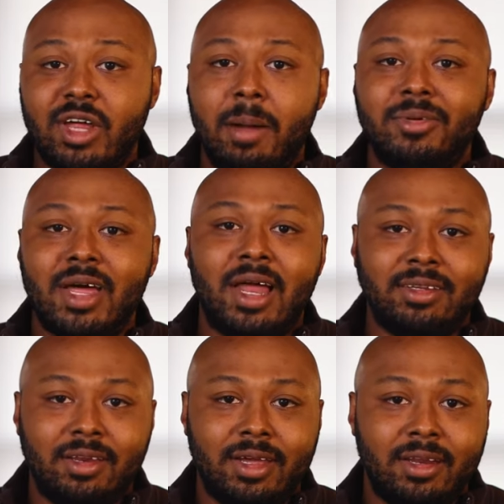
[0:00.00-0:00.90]
time as I
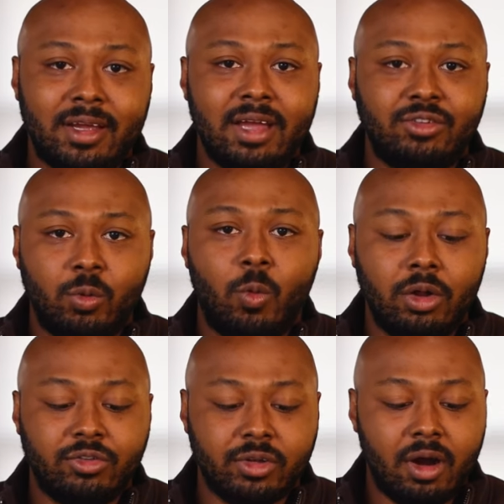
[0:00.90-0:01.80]
like to dedicate to
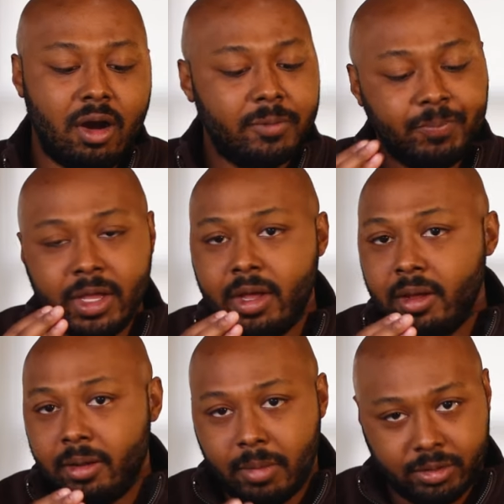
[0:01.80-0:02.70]
one cigar.
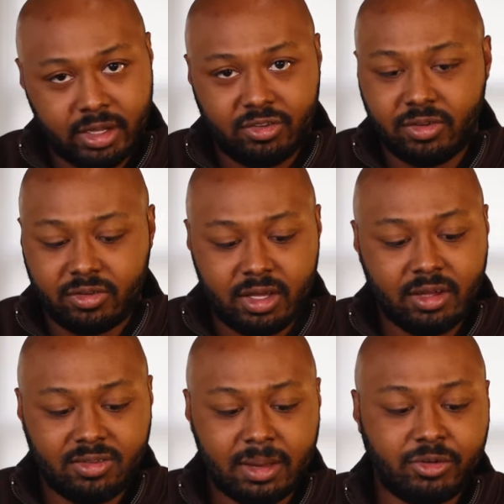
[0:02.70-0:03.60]
This is the
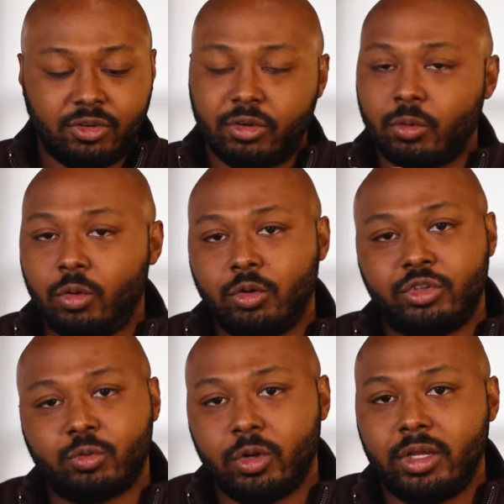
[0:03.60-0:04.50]
exception to the rule.
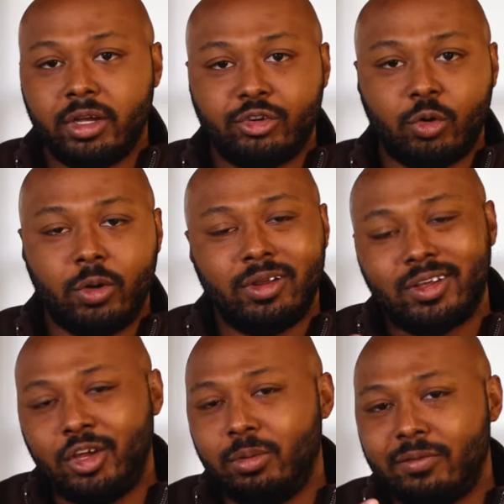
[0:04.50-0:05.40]
Just really enjoyed it.
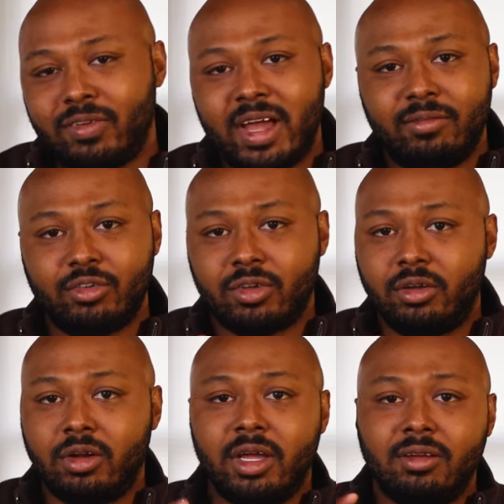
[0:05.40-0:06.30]
Cuban flavor, so
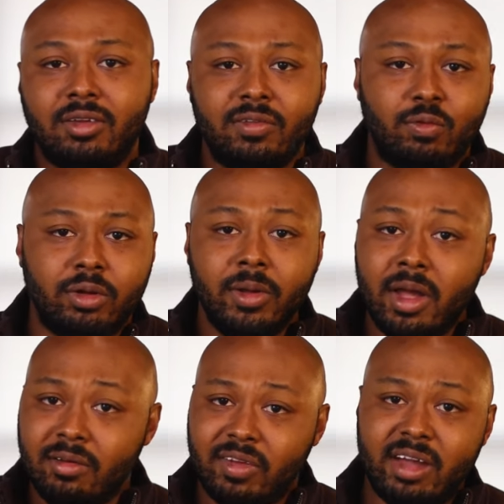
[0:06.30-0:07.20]
you're getting different
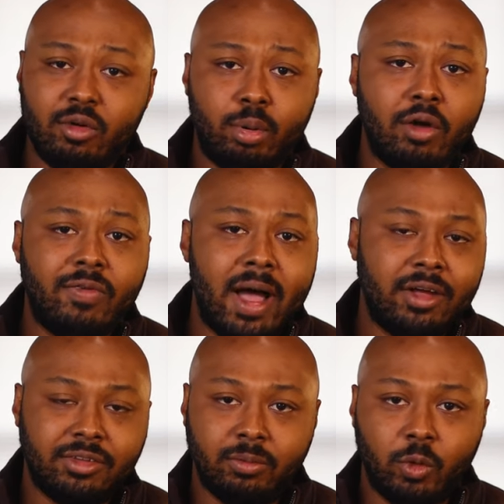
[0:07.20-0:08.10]
flavor
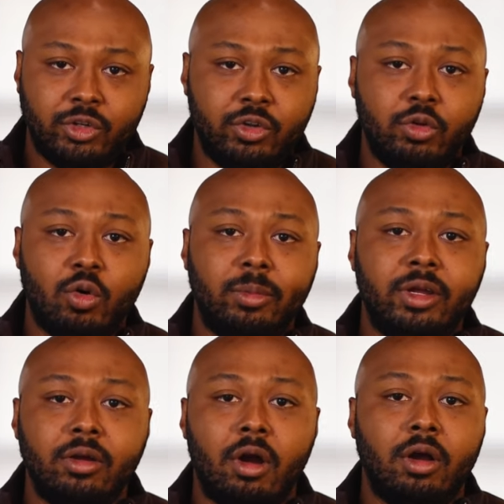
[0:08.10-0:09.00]
profiles than what you
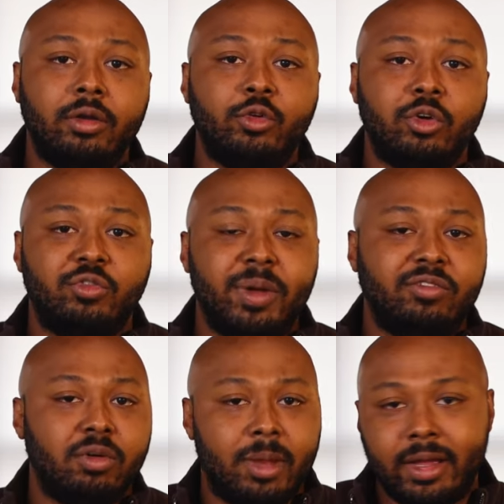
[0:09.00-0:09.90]
normally are going to
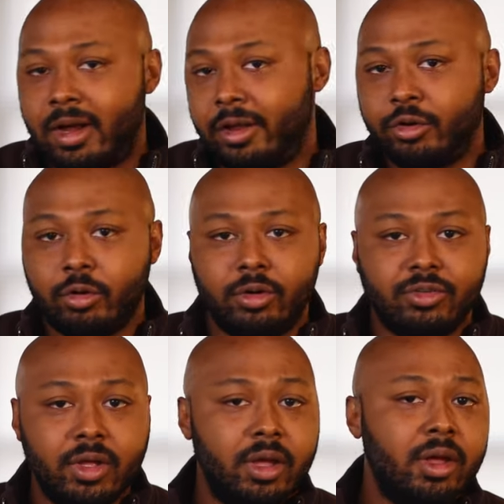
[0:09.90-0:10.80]
expect from like
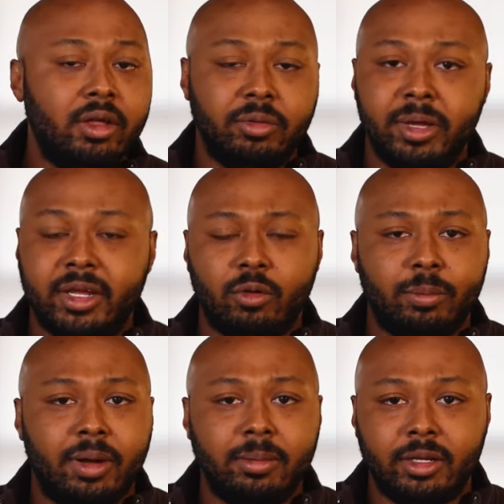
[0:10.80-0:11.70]
Honduras, Dominican
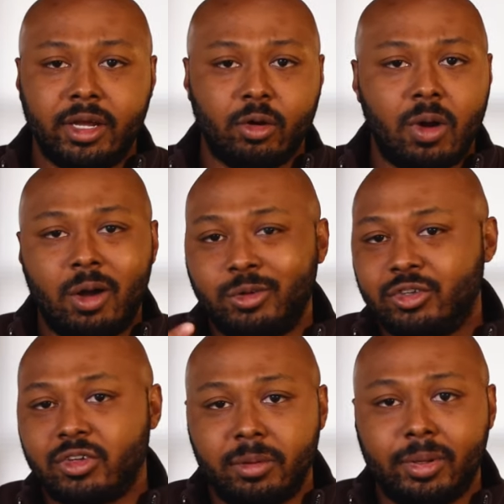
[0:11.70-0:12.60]
Republic, Nicaragua,
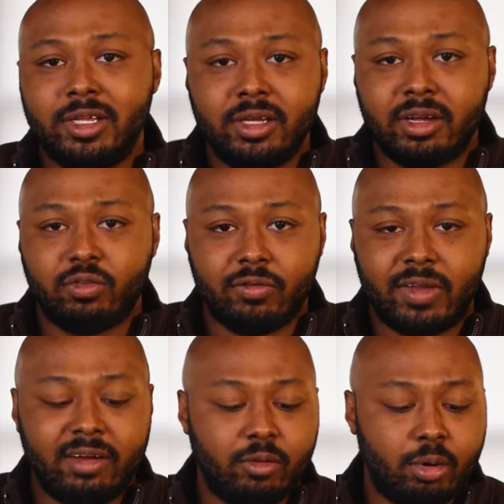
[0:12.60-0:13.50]
just a completely different
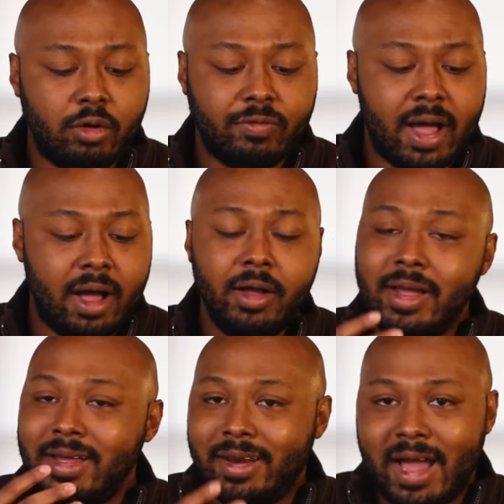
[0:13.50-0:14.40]
flavor profile.
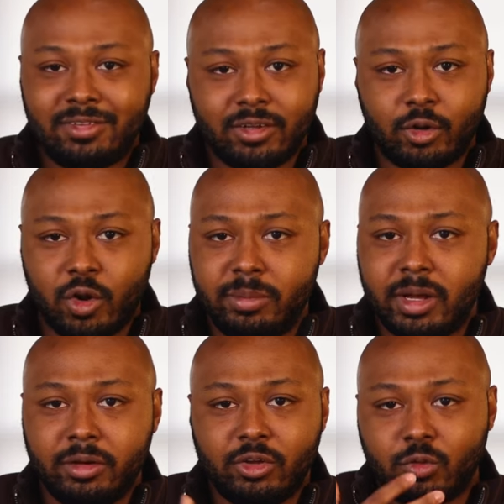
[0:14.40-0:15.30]
Nice and
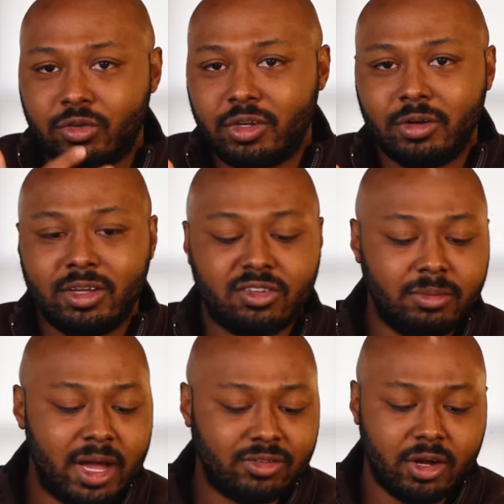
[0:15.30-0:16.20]
creamy on this one, still getting
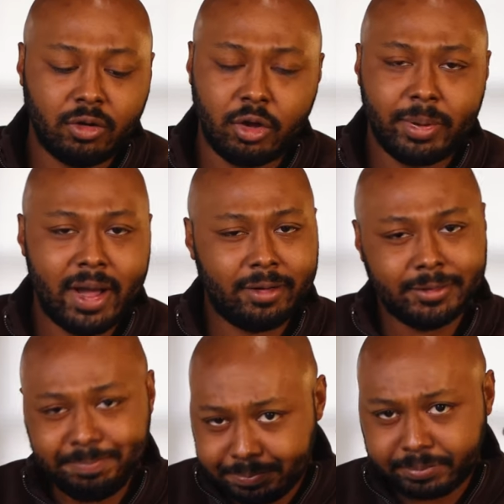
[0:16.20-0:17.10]
some nice cocoa
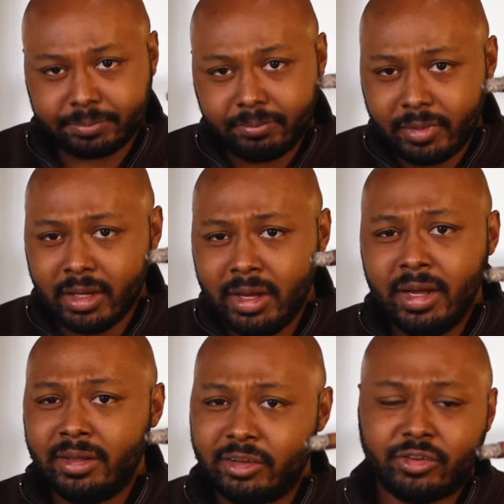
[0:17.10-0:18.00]
powder.
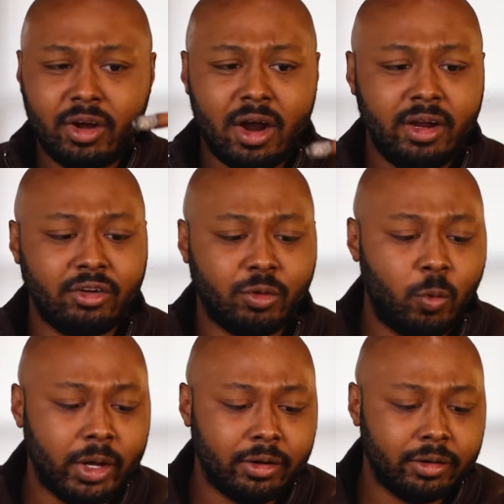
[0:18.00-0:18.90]
This cigar here is a
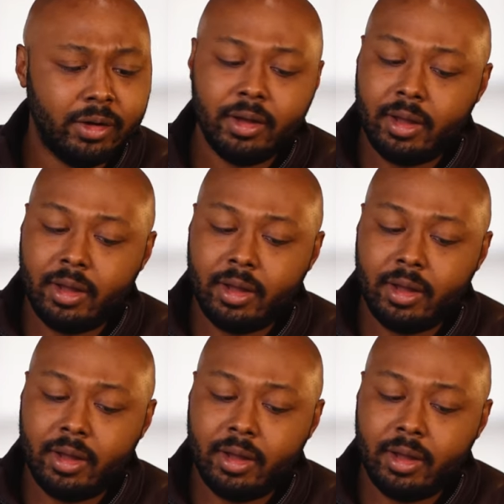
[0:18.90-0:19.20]
winner.